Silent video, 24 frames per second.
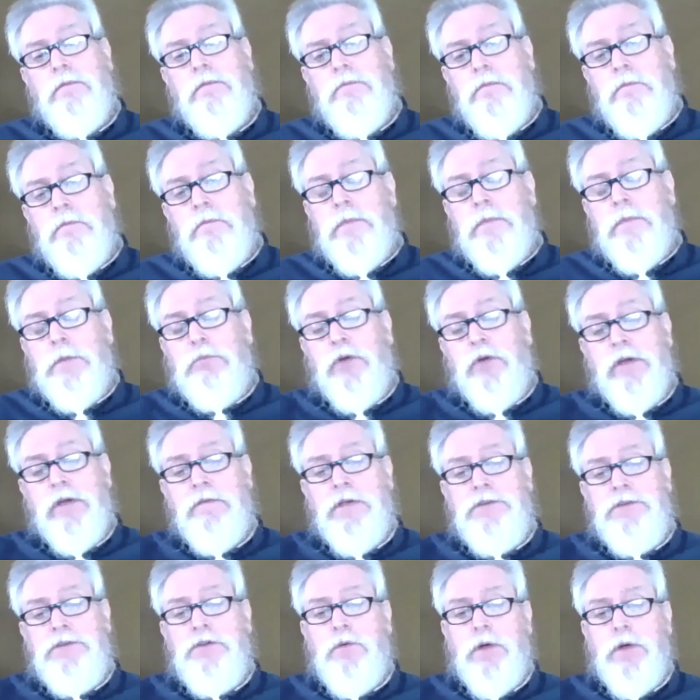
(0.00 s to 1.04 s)
The
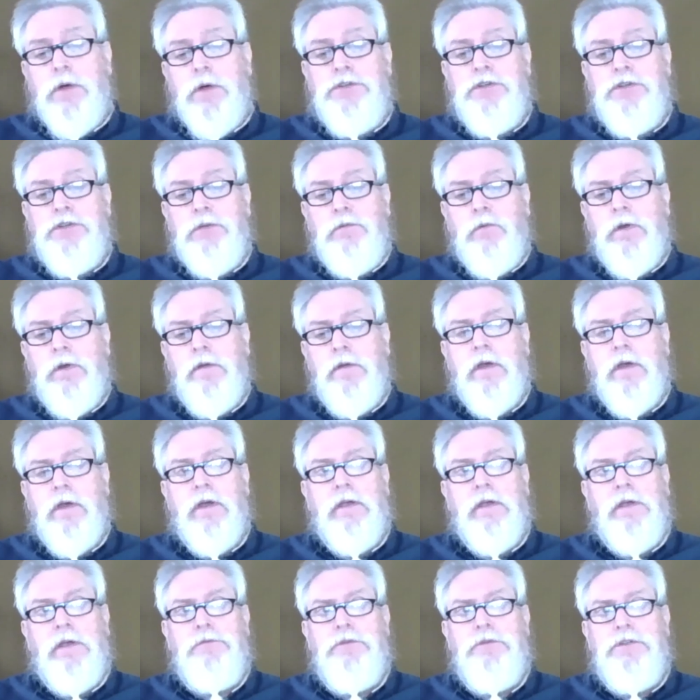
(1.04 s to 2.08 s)
previous question, one of the
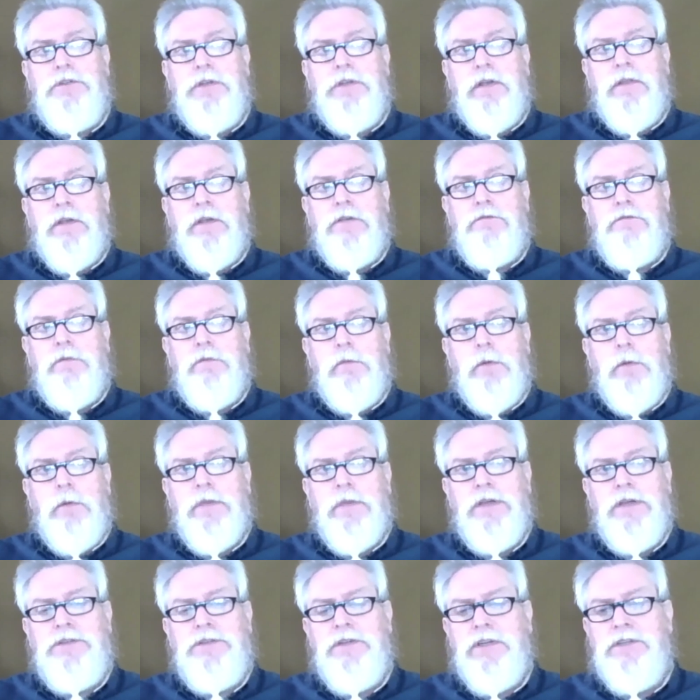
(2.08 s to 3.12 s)
interesting things from a
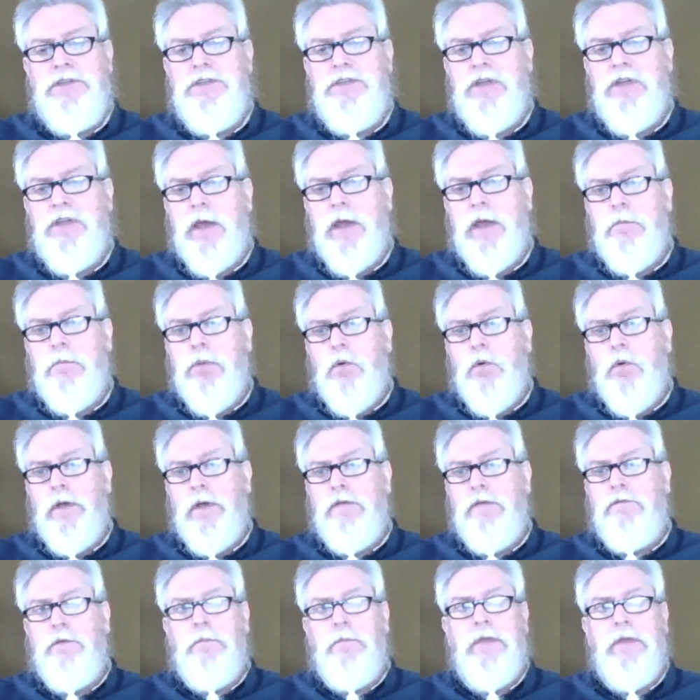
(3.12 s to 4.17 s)
business standpoint
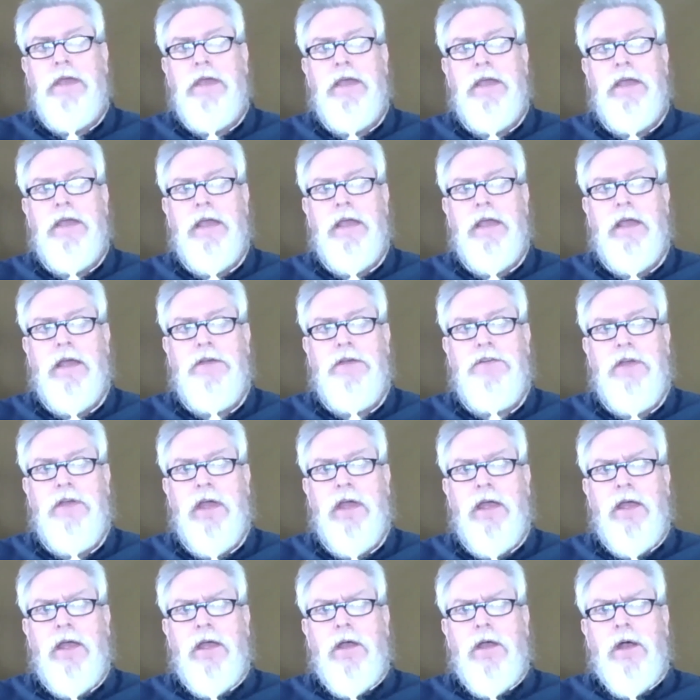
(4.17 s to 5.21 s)
for me is
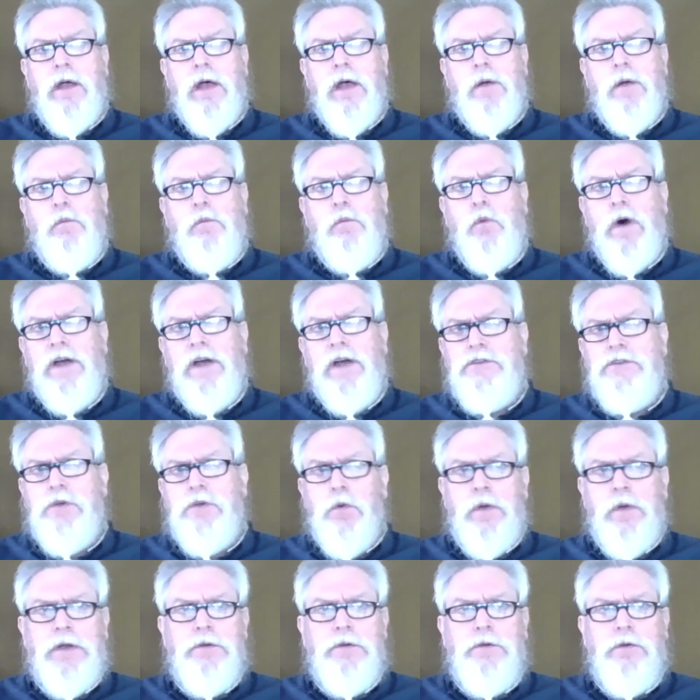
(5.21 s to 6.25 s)
what's
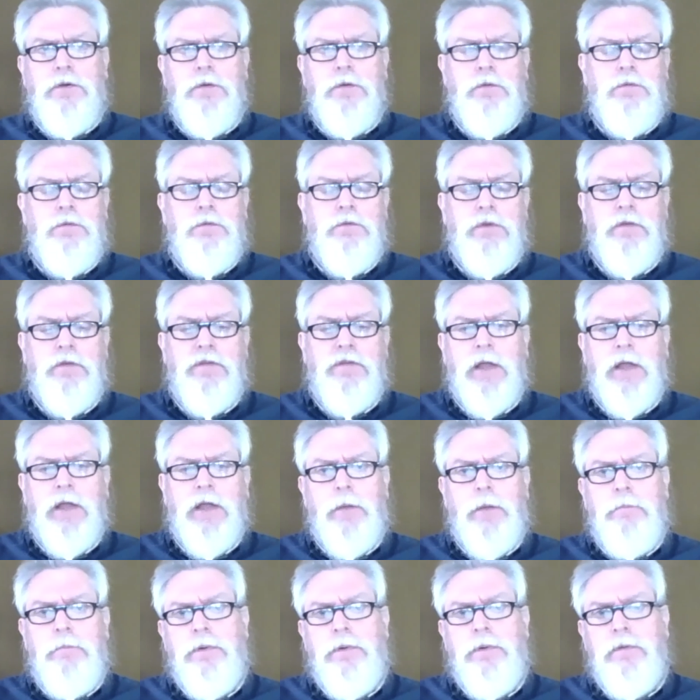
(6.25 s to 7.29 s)
going to develop
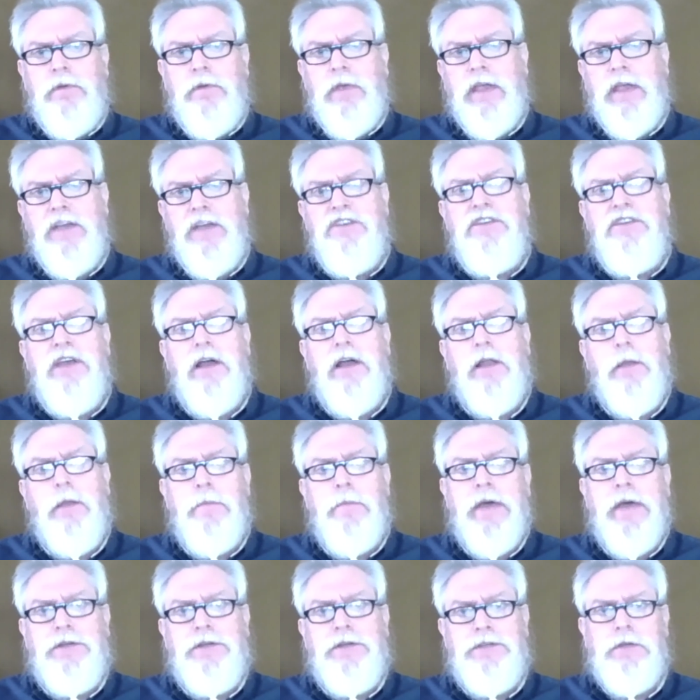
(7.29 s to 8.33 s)
in
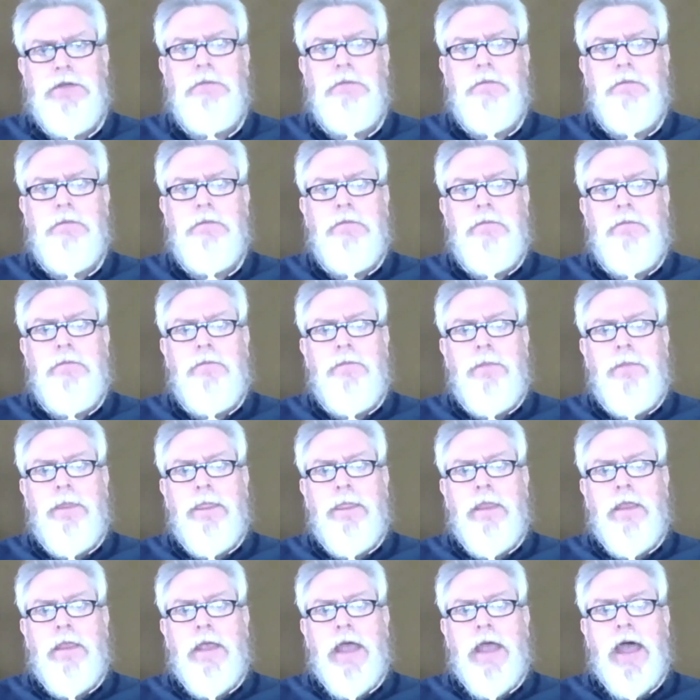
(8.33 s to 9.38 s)
telemedicine
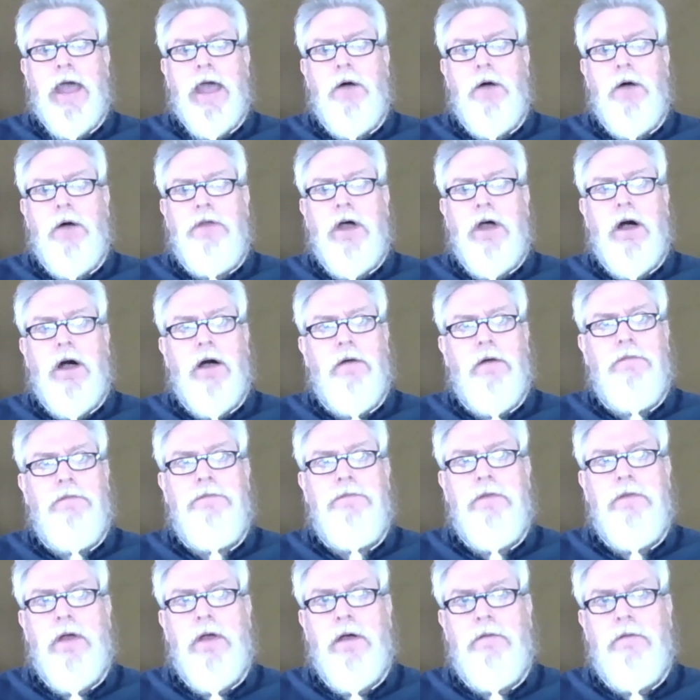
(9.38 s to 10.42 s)
out of
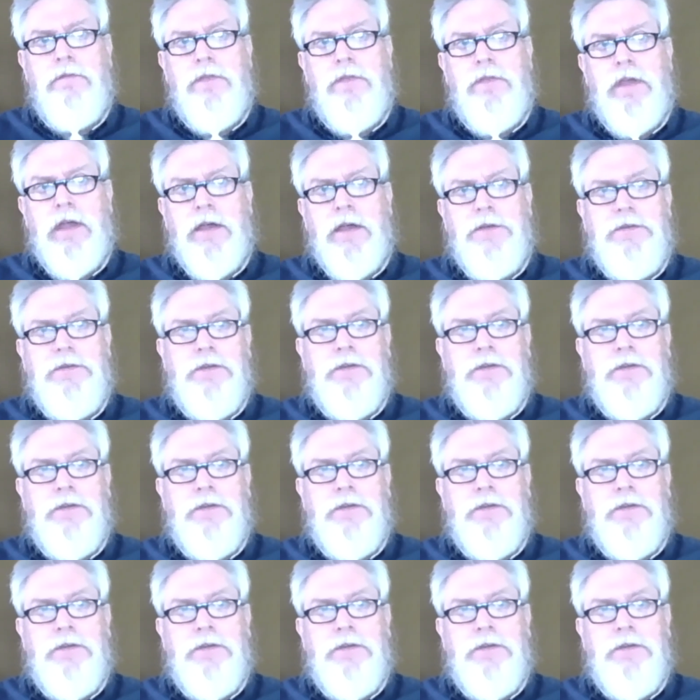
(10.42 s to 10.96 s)
this.